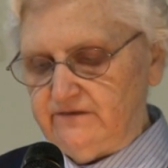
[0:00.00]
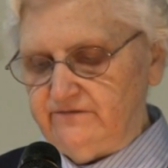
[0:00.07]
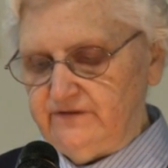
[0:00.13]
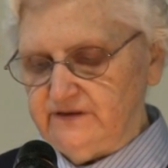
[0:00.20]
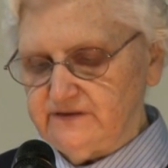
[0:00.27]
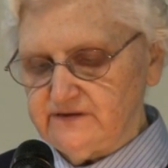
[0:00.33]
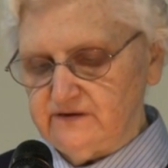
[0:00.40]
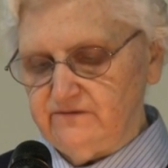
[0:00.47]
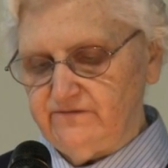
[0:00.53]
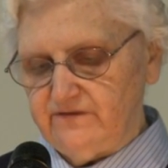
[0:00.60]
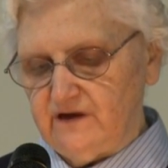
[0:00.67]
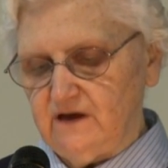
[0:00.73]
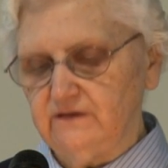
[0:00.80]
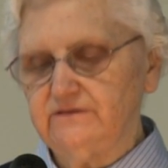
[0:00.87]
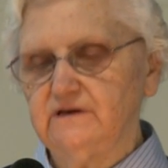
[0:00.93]
Vincent
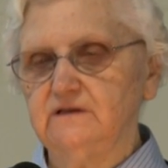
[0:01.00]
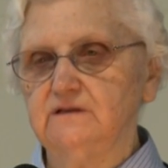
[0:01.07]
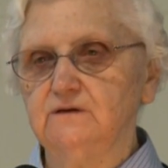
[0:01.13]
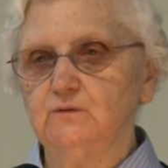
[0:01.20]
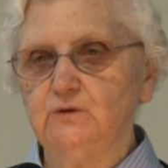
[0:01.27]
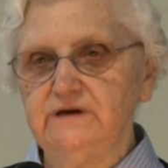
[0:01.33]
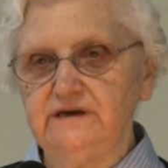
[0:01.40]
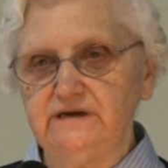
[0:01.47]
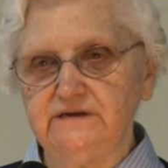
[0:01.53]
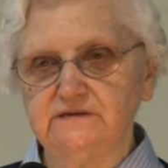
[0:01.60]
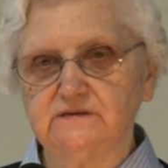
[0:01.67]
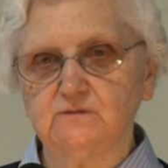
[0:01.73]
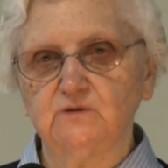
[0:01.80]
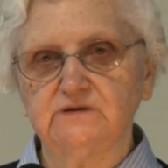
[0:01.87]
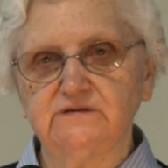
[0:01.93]
felt that
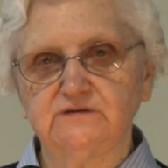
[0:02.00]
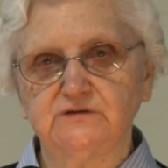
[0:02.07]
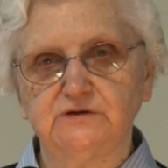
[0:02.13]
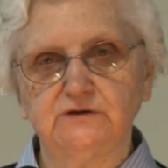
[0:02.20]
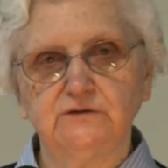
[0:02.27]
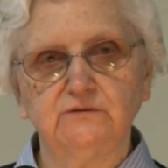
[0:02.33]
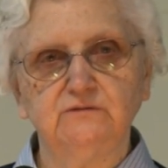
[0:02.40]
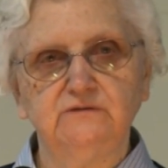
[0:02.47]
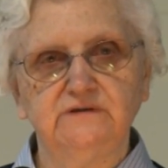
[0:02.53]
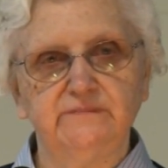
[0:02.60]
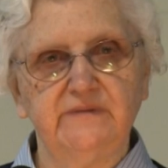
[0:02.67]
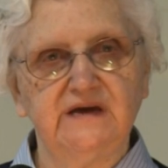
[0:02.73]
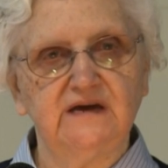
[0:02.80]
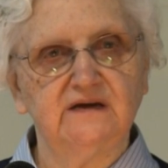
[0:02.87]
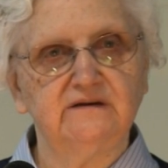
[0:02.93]
Louise was too
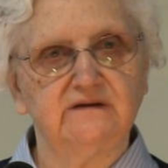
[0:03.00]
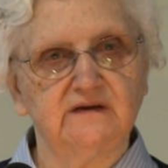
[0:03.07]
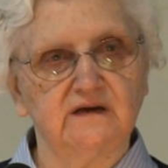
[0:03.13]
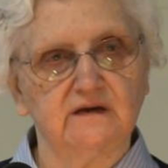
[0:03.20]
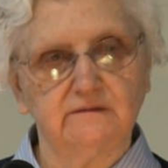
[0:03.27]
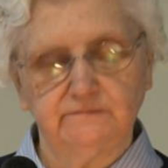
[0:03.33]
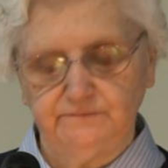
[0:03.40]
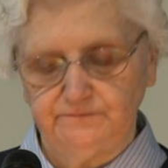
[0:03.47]
demanding.